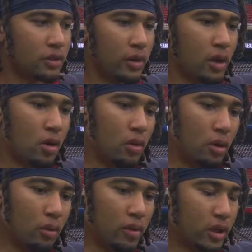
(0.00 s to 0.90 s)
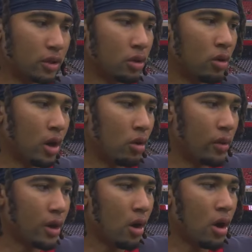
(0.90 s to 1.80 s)
We know what we can do and who
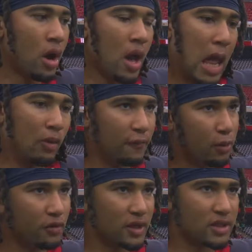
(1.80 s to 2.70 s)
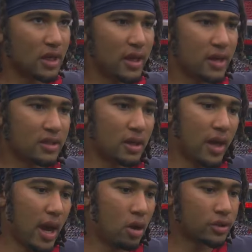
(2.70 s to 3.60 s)
we are, and we've proved it Sunday in,
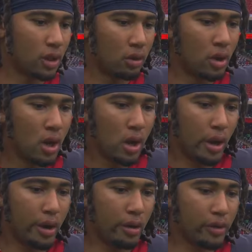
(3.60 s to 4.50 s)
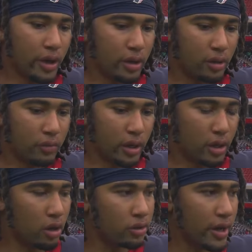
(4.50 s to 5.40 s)
Sunday out. So we're gonna
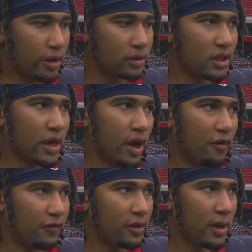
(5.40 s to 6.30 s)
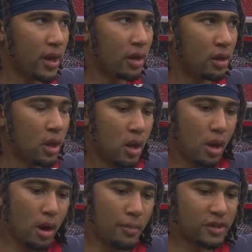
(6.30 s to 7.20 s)
go do that on Sunday, hopefully, man. And
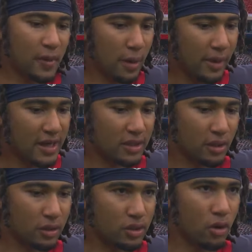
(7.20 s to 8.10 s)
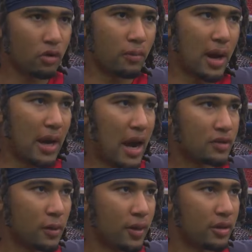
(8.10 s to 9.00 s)
it's been a blessing to work with my
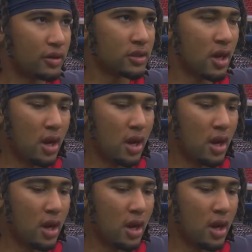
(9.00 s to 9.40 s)
guys, my brothers.